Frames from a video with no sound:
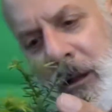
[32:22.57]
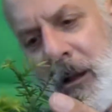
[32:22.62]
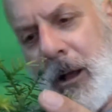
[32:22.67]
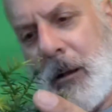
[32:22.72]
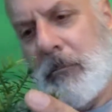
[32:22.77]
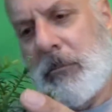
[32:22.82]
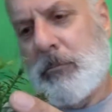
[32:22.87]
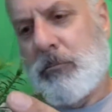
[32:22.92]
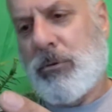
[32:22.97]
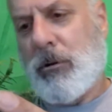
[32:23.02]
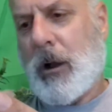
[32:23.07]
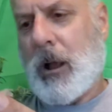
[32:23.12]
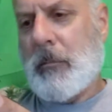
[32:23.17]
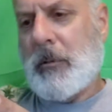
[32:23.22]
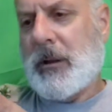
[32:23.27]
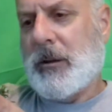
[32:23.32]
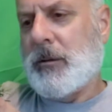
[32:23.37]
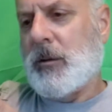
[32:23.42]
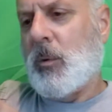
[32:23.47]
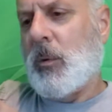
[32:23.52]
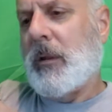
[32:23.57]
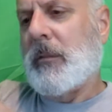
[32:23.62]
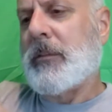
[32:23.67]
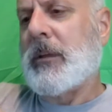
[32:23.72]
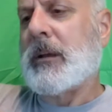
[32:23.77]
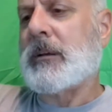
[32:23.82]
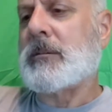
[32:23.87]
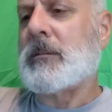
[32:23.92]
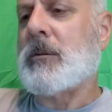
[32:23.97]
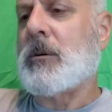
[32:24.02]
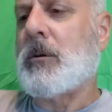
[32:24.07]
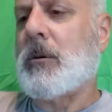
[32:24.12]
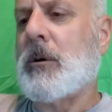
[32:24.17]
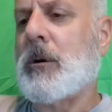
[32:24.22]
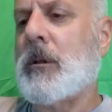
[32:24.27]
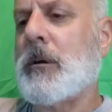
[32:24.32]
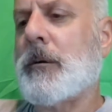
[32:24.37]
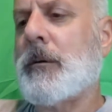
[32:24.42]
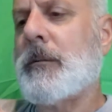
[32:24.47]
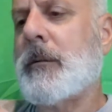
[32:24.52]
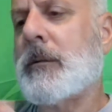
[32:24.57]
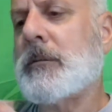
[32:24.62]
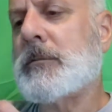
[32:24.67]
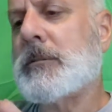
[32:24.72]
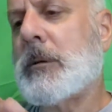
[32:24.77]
I'm probably doing things a little earlier than